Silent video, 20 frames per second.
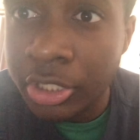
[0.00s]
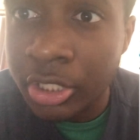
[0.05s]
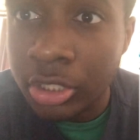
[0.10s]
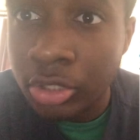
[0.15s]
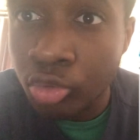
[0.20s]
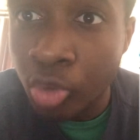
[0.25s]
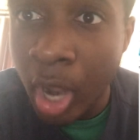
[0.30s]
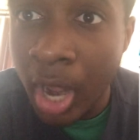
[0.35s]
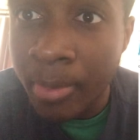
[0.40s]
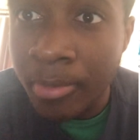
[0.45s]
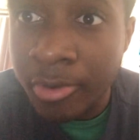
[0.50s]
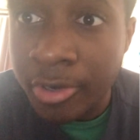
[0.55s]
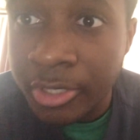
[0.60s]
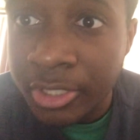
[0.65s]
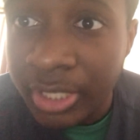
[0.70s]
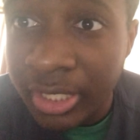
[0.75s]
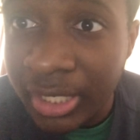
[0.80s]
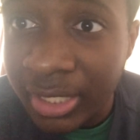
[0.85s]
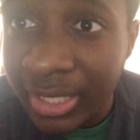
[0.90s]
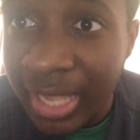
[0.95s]

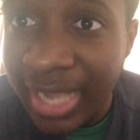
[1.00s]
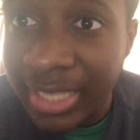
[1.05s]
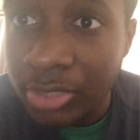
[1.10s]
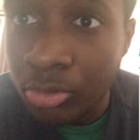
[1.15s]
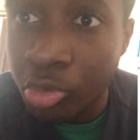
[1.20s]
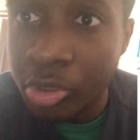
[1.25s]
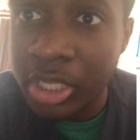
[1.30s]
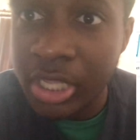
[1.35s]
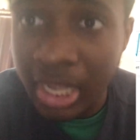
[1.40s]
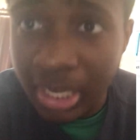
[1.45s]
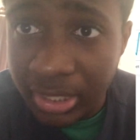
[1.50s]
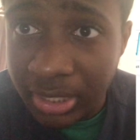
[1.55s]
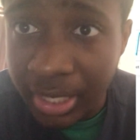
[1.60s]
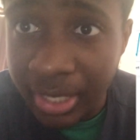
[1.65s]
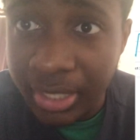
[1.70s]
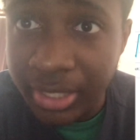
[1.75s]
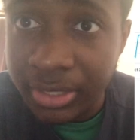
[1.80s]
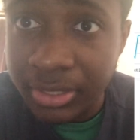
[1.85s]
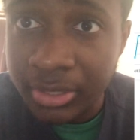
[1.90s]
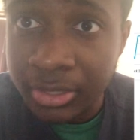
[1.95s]
subscribers in the last 28
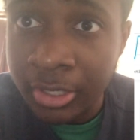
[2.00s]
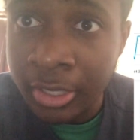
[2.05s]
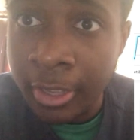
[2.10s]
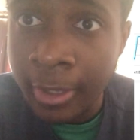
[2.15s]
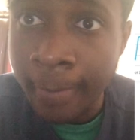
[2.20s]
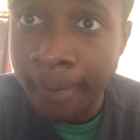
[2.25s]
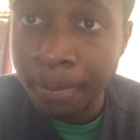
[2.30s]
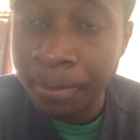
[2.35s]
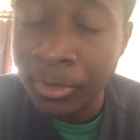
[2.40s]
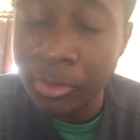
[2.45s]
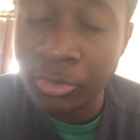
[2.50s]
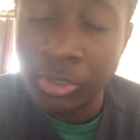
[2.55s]
days. It